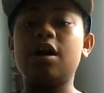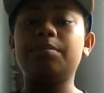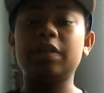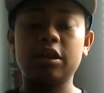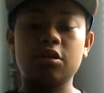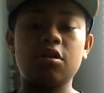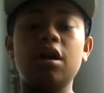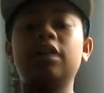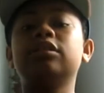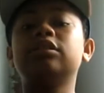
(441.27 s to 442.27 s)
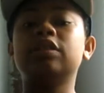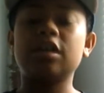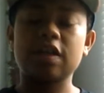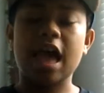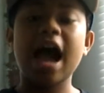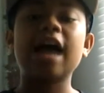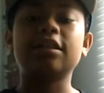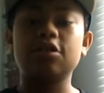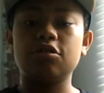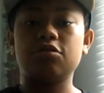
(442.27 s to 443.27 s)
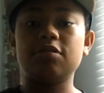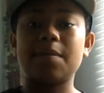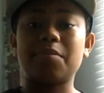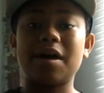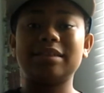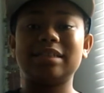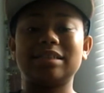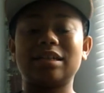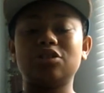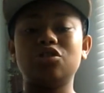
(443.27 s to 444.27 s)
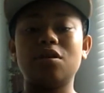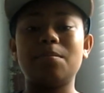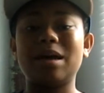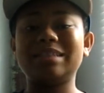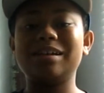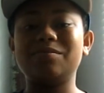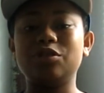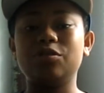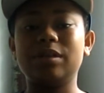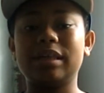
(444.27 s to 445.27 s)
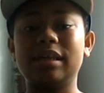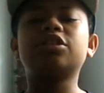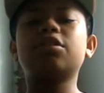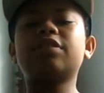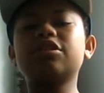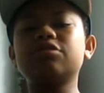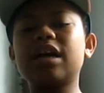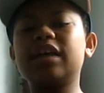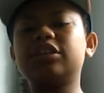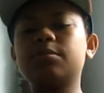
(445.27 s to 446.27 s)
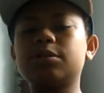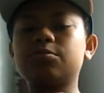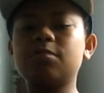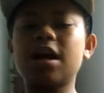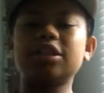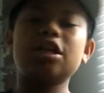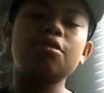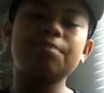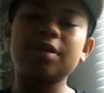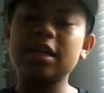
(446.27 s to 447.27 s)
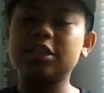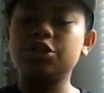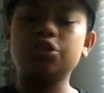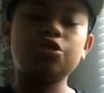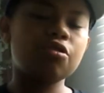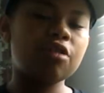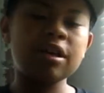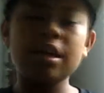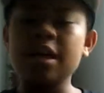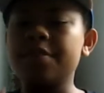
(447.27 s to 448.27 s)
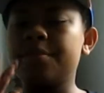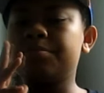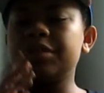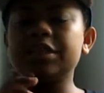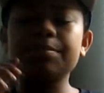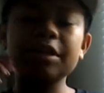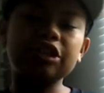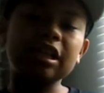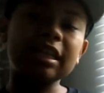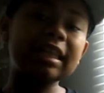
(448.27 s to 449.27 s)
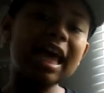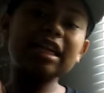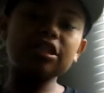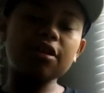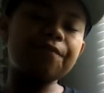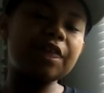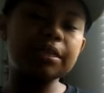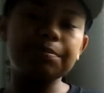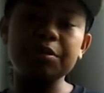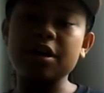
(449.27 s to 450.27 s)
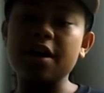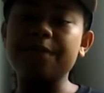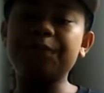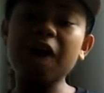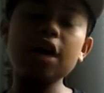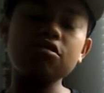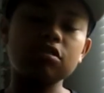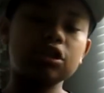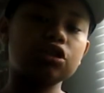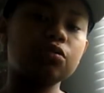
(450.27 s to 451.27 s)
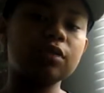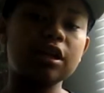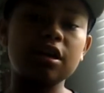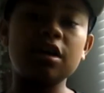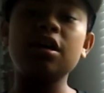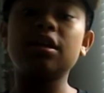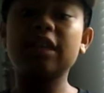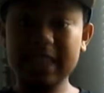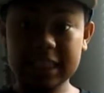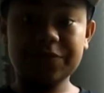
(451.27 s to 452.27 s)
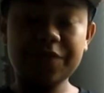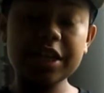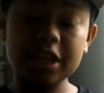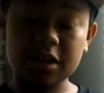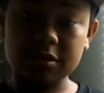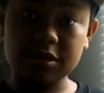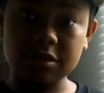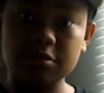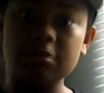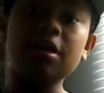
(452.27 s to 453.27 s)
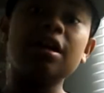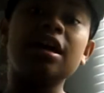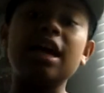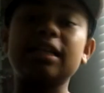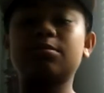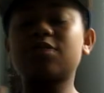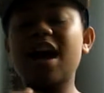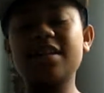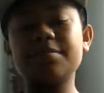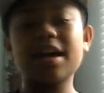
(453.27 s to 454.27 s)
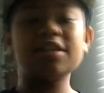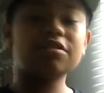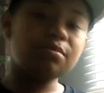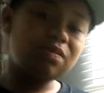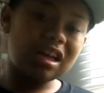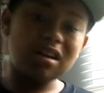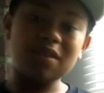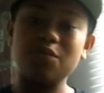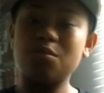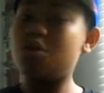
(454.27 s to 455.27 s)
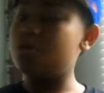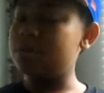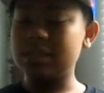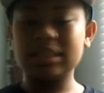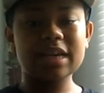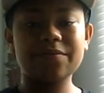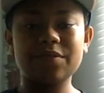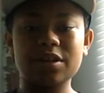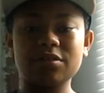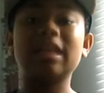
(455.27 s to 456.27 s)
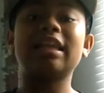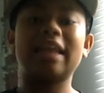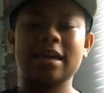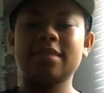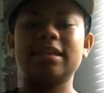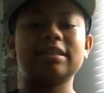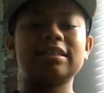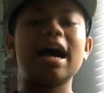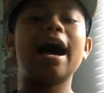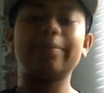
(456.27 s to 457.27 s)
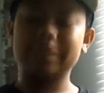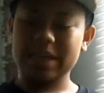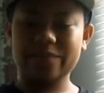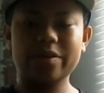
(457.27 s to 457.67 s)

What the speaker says: later on telling how to go through that process, and I'll show up myself doing it. So thank you guys so much for watching. I hope you guys enjoyed. Please make sure to like us on Facebook, follow us on Twitter, like this video too, and subscribe to my YouTube channel for more weekly tech videos like this. I'm Tech